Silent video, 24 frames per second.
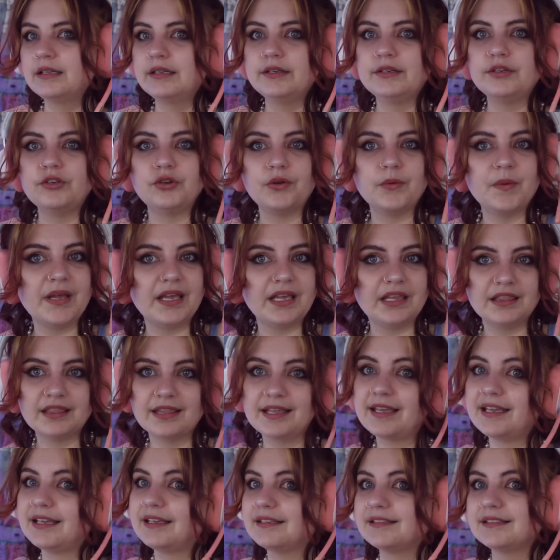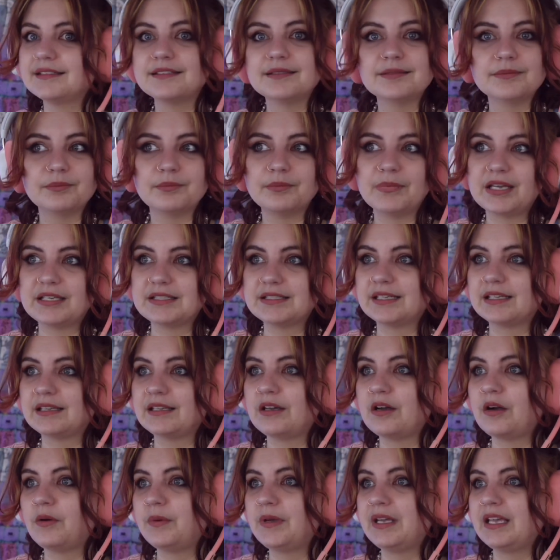doing things basically
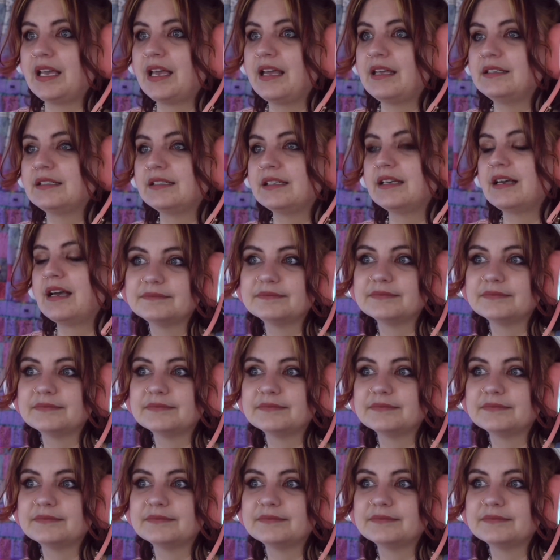all weekend.